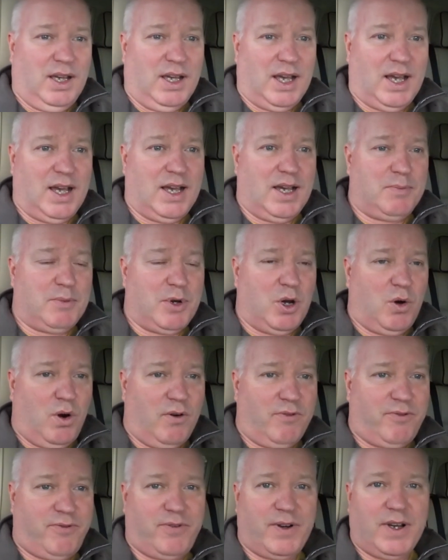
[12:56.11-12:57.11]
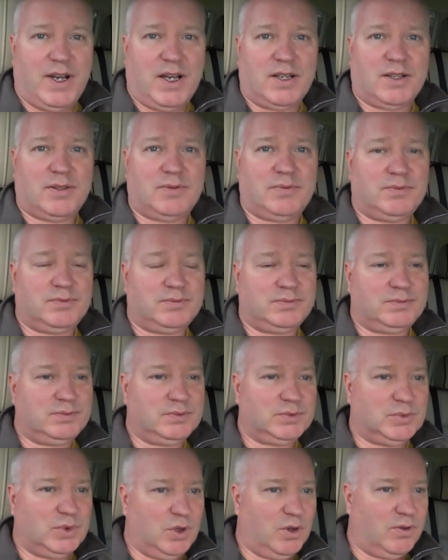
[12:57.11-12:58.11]
Off
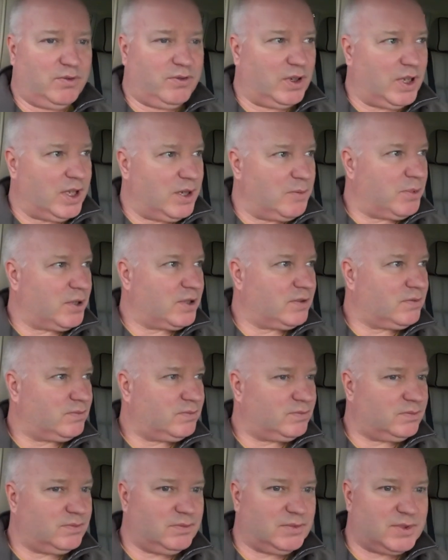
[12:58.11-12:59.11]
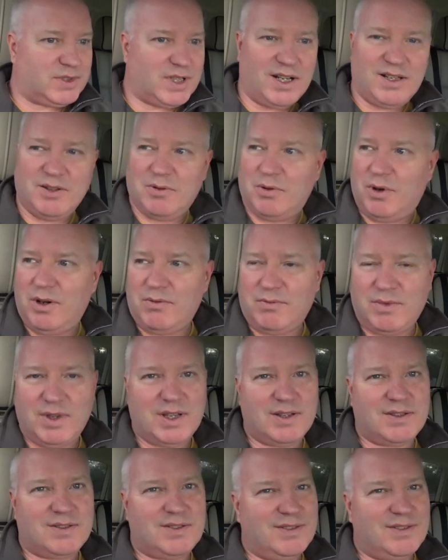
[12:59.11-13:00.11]
labour. I tell you what, that